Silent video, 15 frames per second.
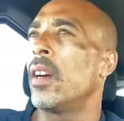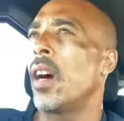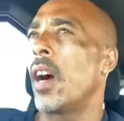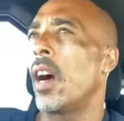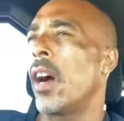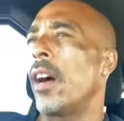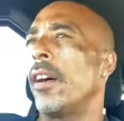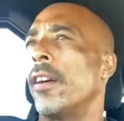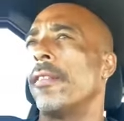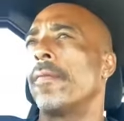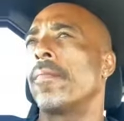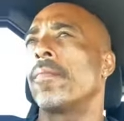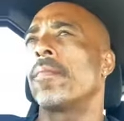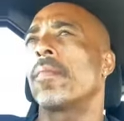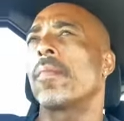
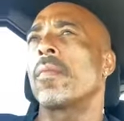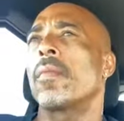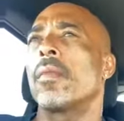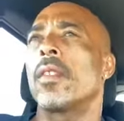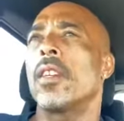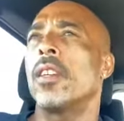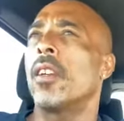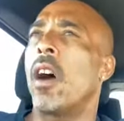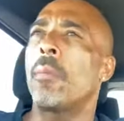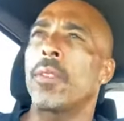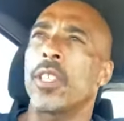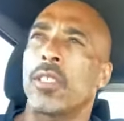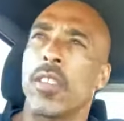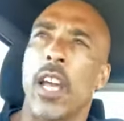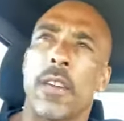Um, you know, I'm
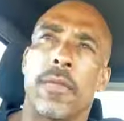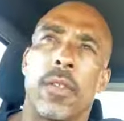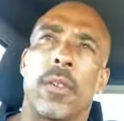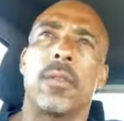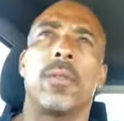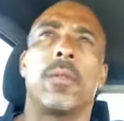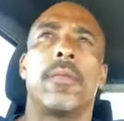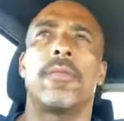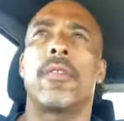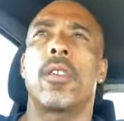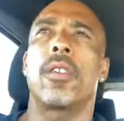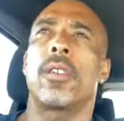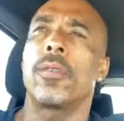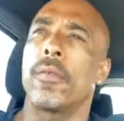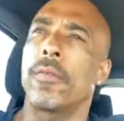just thankful
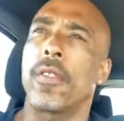for,